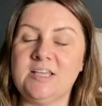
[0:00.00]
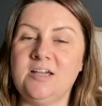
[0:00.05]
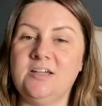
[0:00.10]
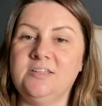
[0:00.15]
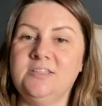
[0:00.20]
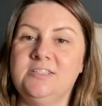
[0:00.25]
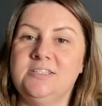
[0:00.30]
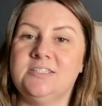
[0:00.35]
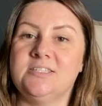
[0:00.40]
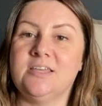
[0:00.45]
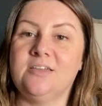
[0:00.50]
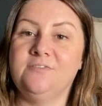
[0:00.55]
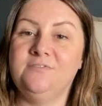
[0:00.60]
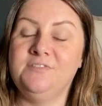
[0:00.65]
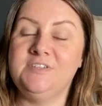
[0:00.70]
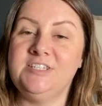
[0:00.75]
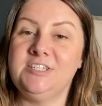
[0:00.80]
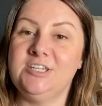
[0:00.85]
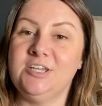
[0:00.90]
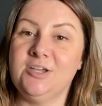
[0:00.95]
kinds of
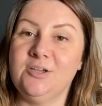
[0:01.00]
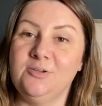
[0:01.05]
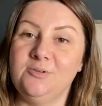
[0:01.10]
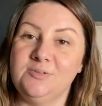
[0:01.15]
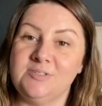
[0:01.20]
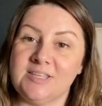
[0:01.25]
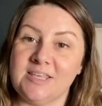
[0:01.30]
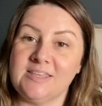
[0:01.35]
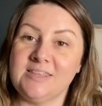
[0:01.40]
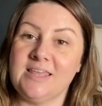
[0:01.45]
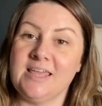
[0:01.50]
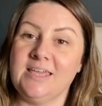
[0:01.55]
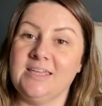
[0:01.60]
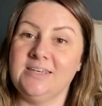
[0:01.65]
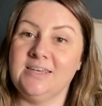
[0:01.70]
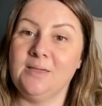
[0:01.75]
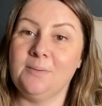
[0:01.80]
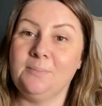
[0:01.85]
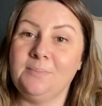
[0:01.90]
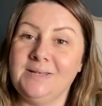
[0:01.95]
videos,
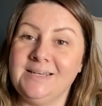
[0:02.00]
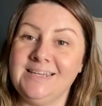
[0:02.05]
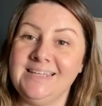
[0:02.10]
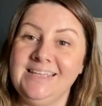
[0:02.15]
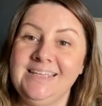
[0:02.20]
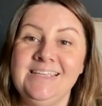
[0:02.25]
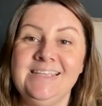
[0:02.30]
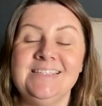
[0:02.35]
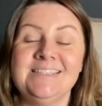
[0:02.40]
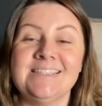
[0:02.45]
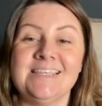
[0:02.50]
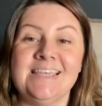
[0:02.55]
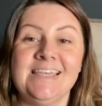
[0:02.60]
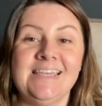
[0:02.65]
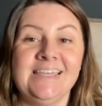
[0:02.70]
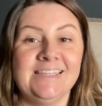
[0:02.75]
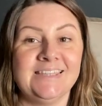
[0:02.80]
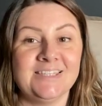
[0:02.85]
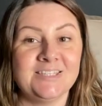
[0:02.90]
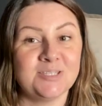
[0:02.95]
then please
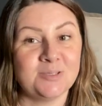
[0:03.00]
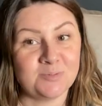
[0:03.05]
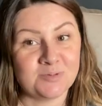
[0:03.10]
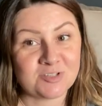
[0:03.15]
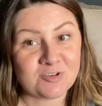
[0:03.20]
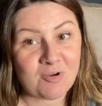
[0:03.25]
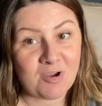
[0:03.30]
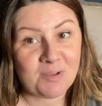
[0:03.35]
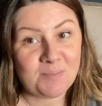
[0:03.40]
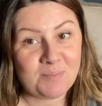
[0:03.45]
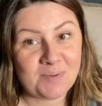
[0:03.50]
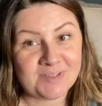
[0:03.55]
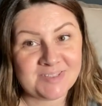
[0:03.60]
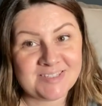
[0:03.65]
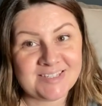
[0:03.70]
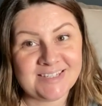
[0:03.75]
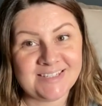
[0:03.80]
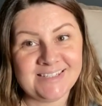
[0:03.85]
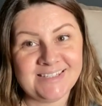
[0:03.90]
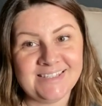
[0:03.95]
hit the subscribe
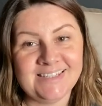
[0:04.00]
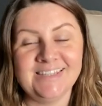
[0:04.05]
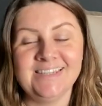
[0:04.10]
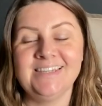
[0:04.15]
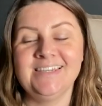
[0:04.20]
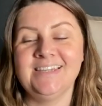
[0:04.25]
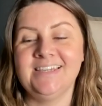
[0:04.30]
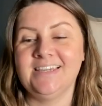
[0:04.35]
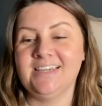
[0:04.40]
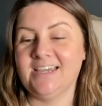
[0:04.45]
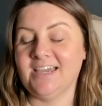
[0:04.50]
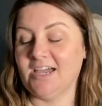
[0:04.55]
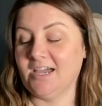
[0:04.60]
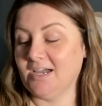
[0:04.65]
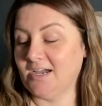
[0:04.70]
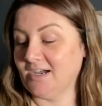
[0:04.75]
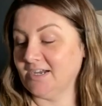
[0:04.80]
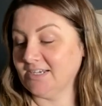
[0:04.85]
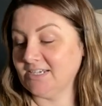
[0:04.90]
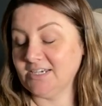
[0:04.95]
button.
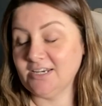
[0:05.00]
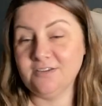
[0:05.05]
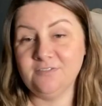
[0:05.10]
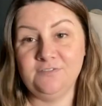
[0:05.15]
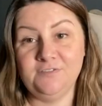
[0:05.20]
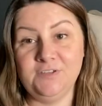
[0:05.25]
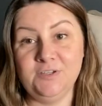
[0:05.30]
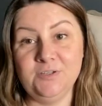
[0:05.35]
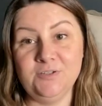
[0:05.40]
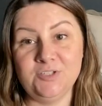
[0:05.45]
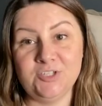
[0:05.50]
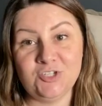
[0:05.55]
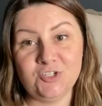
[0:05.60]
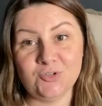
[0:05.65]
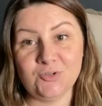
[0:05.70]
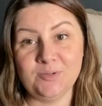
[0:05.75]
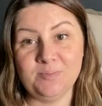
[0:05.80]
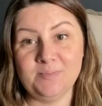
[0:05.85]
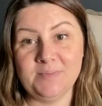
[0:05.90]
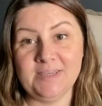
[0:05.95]
I'd love for you to
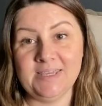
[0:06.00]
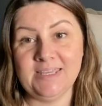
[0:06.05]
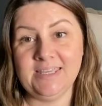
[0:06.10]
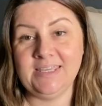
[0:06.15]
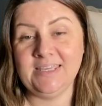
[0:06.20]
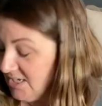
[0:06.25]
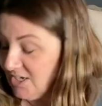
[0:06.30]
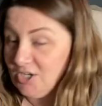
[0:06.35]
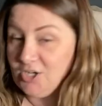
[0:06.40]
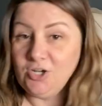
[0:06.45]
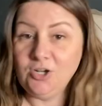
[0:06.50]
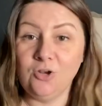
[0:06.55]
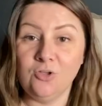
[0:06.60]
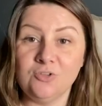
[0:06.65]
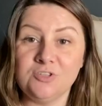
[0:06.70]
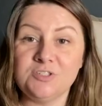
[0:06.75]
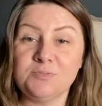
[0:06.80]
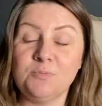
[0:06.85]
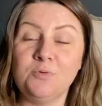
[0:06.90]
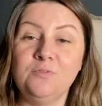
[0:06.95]
join me.
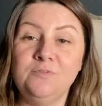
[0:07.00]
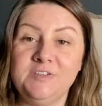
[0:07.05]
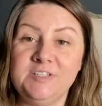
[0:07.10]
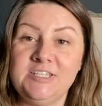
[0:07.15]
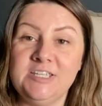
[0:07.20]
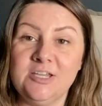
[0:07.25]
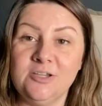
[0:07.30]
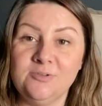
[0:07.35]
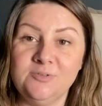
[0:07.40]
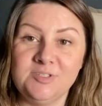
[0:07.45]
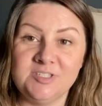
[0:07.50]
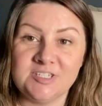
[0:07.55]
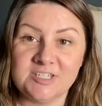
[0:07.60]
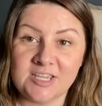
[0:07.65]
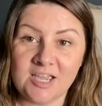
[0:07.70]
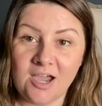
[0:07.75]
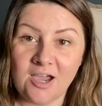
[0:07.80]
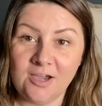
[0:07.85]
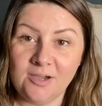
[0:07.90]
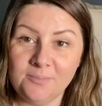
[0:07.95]
Lots more videos to
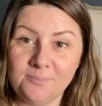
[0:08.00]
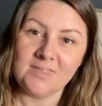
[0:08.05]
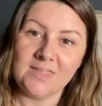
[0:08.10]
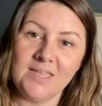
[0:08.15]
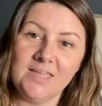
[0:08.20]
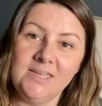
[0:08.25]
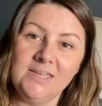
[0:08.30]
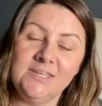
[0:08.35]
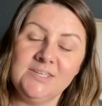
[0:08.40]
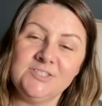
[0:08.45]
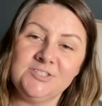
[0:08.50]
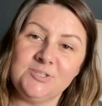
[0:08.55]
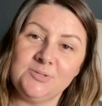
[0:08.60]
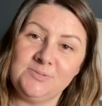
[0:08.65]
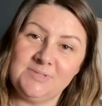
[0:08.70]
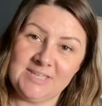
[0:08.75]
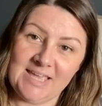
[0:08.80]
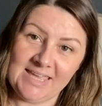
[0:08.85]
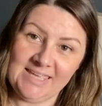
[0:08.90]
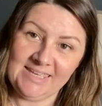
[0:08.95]
come. So
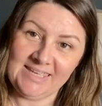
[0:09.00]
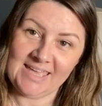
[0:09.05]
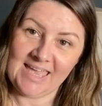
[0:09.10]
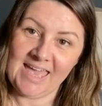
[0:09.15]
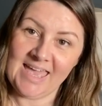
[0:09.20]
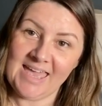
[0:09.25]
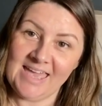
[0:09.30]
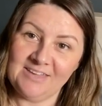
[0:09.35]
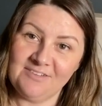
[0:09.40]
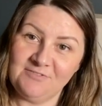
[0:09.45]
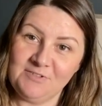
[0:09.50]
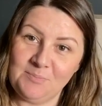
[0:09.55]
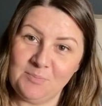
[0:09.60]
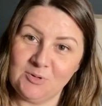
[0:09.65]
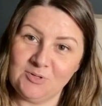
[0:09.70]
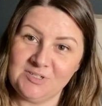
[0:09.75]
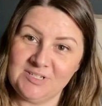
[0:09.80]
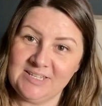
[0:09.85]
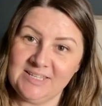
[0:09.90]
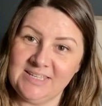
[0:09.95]
take care,
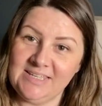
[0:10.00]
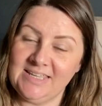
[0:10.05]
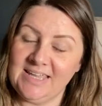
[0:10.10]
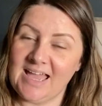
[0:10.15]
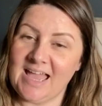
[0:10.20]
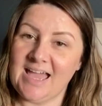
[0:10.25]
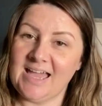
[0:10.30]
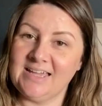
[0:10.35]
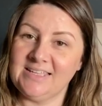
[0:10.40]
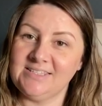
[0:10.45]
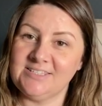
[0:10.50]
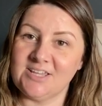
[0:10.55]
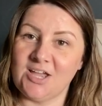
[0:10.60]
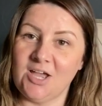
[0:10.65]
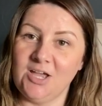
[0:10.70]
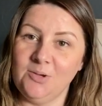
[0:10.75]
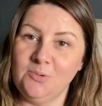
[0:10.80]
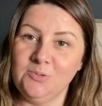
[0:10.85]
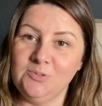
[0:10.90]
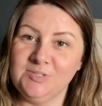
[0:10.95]
everybody, and
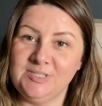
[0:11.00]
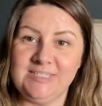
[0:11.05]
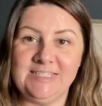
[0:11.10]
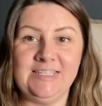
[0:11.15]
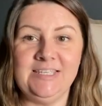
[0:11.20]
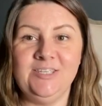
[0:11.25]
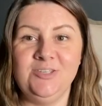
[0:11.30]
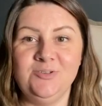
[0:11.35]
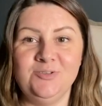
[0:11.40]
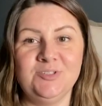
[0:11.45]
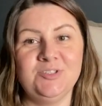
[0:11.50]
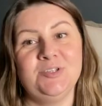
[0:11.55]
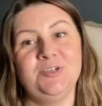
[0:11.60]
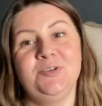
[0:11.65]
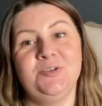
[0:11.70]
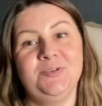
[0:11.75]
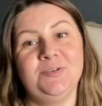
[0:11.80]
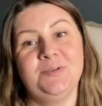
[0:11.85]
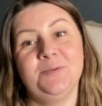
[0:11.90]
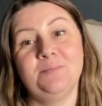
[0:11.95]
I will see you
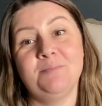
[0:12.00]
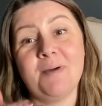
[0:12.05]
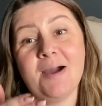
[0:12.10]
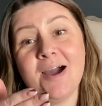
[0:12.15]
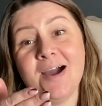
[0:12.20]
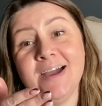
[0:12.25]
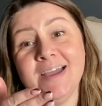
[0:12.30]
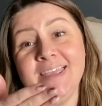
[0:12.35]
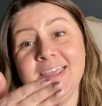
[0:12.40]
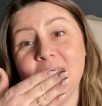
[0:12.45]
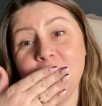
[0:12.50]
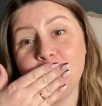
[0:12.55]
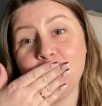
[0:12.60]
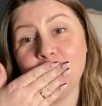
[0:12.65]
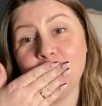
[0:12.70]
soon. Bye.